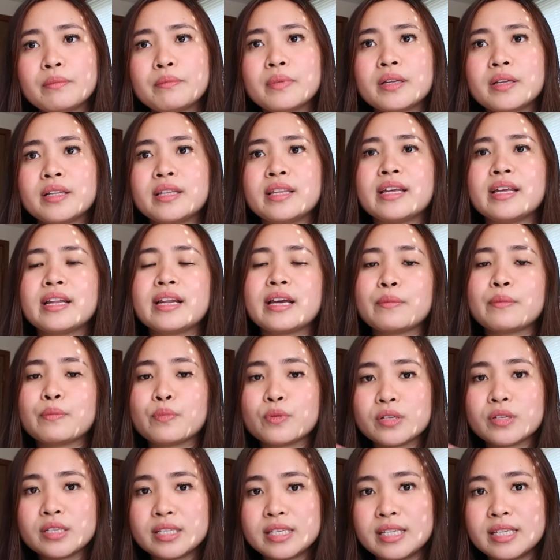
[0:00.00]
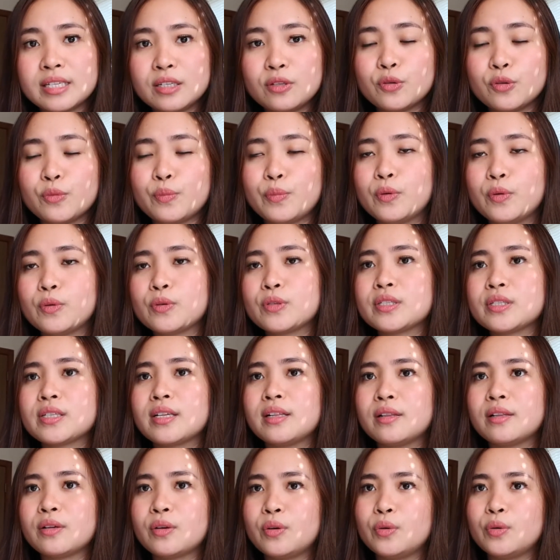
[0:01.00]
but then I proceed to
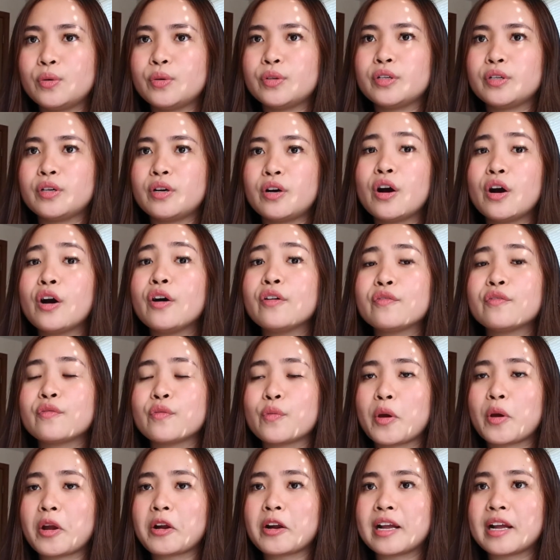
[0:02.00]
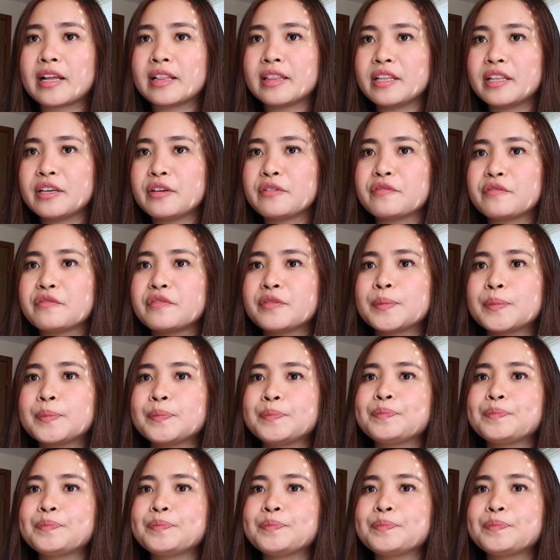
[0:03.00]
postal code of where I live.